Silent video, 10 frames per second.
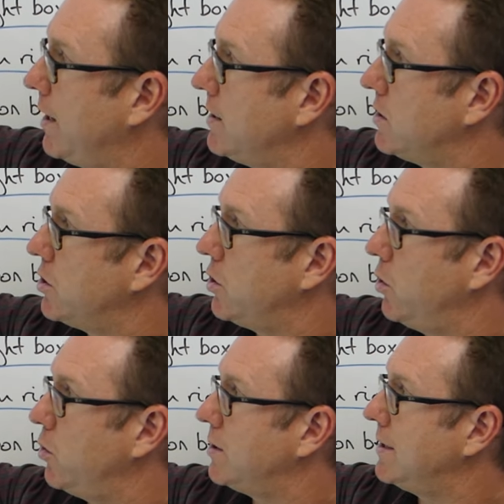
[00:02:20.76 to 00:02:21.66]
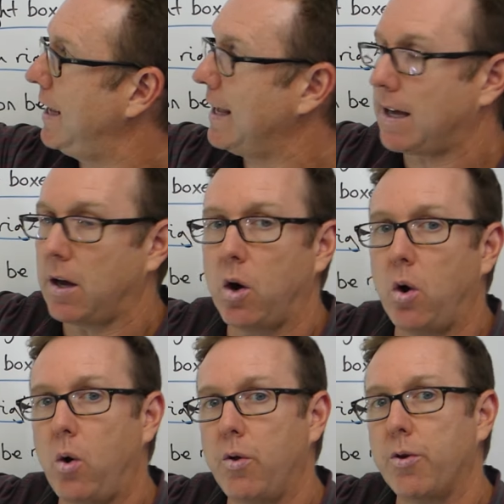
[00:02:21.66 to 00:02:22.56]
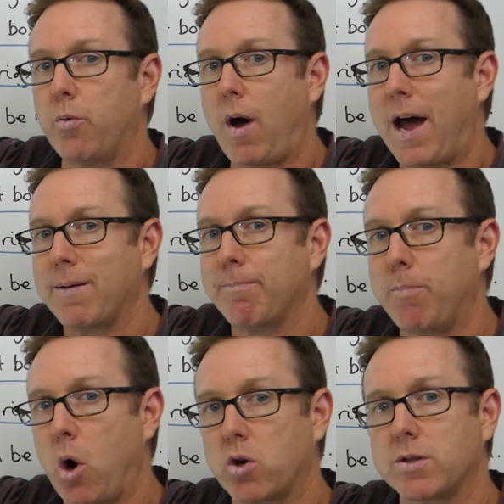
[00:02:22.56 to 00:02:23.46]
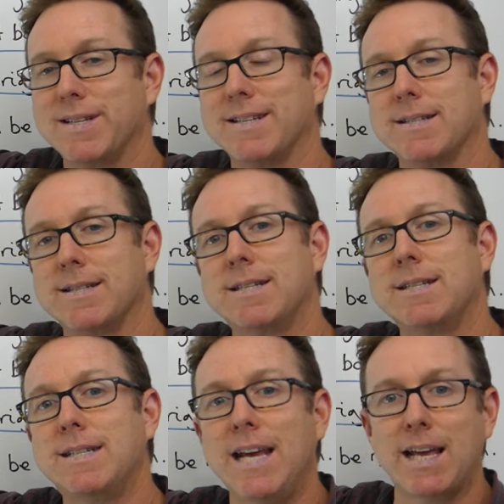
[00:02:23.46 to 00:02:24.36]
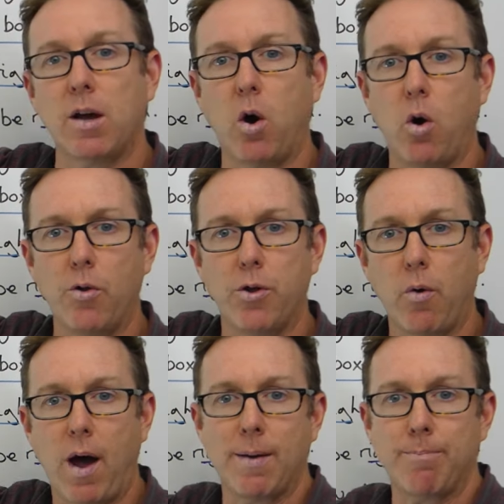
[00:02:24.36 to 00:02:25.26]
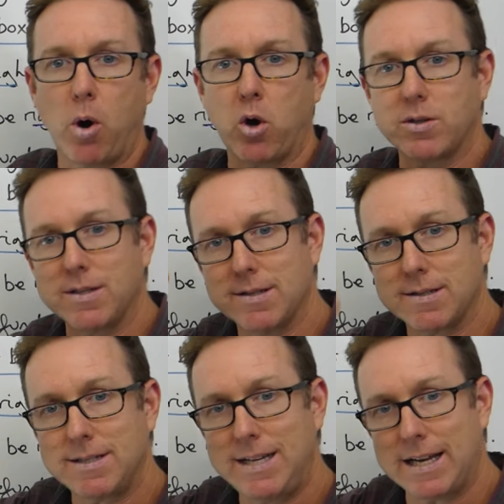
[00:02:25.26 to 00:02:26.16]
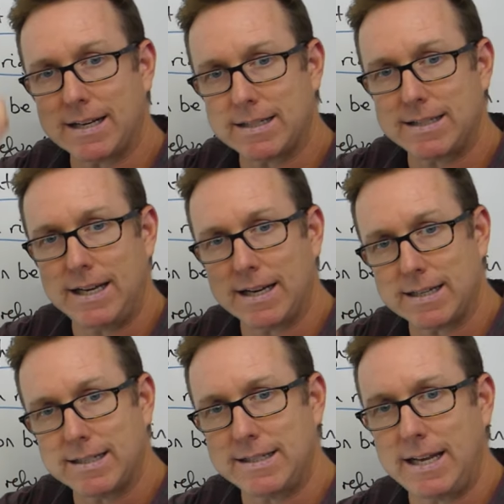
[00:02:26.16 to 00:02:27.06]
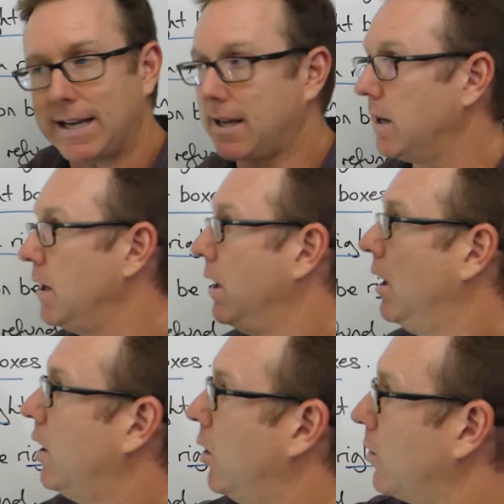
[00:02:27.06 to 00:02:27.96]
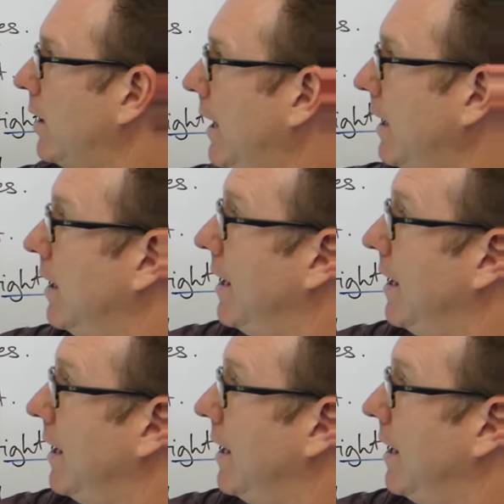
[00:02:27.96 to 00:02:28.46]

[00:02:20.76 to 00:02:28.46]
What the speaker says: is to tick all the right boxes, to tick all the right boxes, tick, tick, tick. Okay,